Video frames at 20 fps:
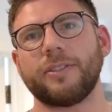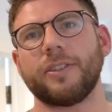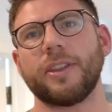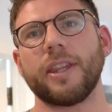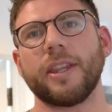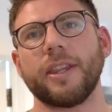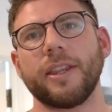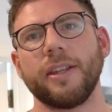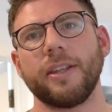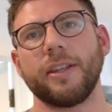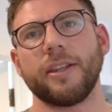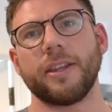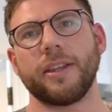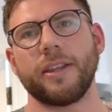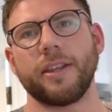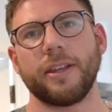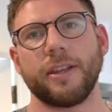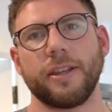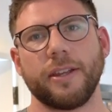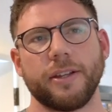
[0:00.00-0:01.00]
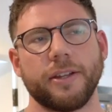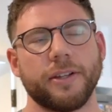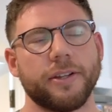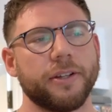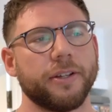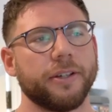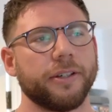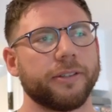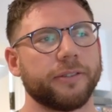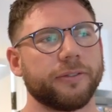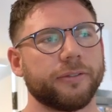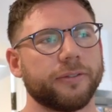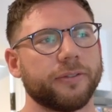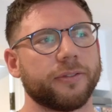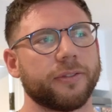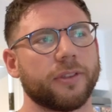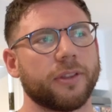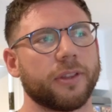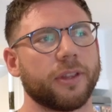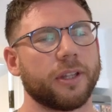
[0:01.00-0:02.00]
Well, I couldn't do that for like the
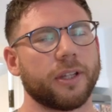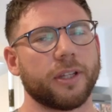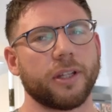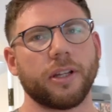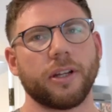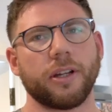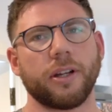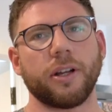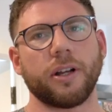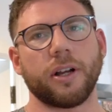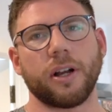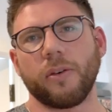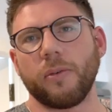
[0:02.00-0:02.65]
4 years that I dieted and